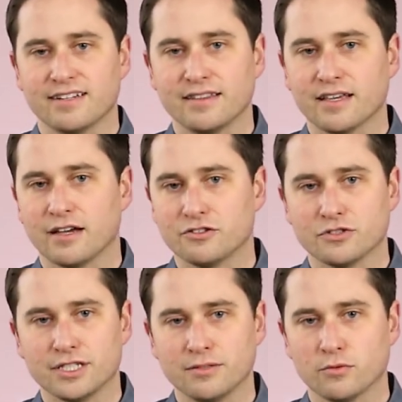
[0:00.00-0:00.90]
and in the
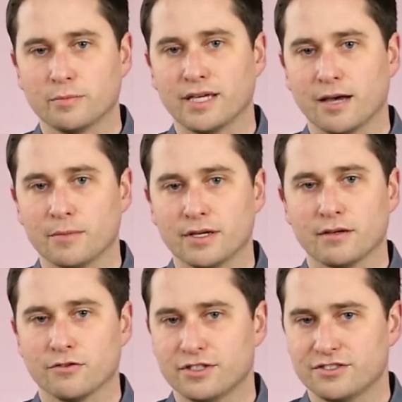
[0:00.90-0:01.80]
country, were
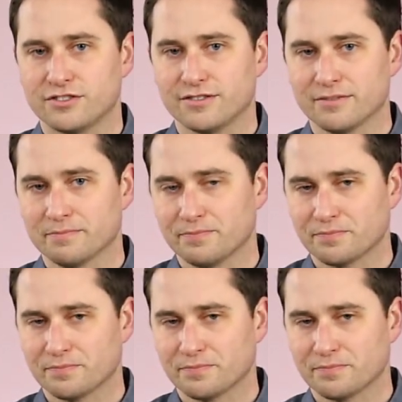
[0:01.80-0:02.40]
becoming Christians.